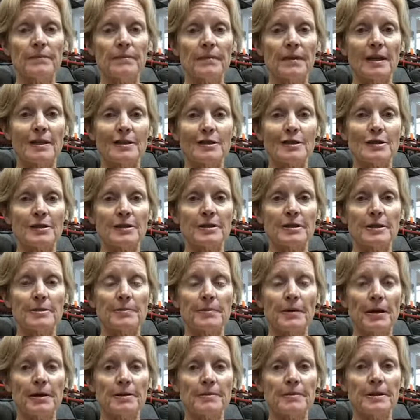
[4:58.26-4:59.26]
as an
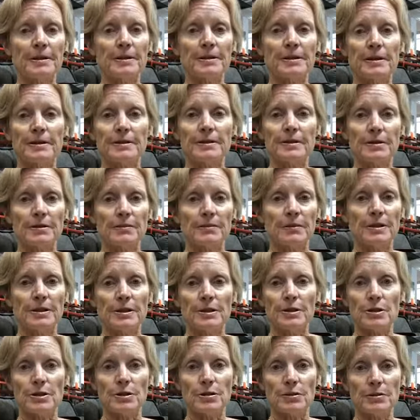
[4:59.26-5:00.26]
experiment. So we
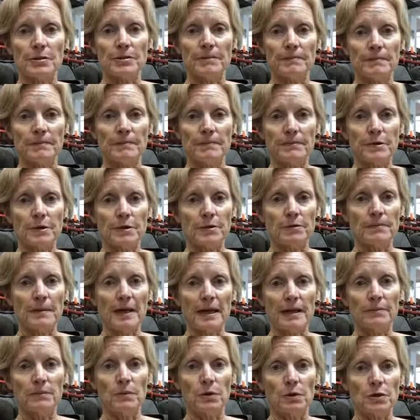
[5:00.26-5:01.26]
just stood
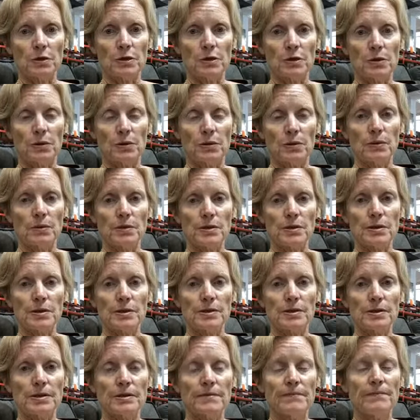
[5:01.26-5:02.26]
back and watched the
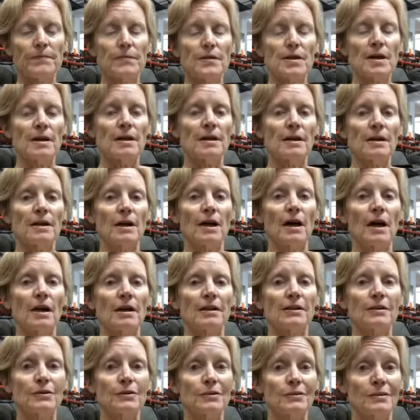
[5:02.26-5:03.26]
horses. I
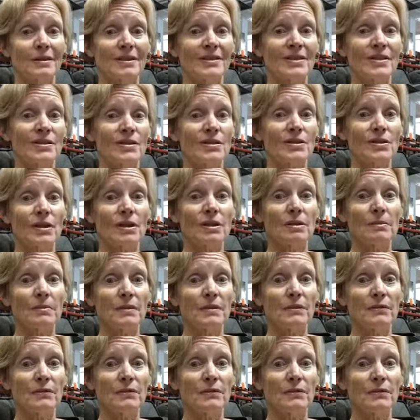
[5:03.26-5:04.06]
thought this is going to be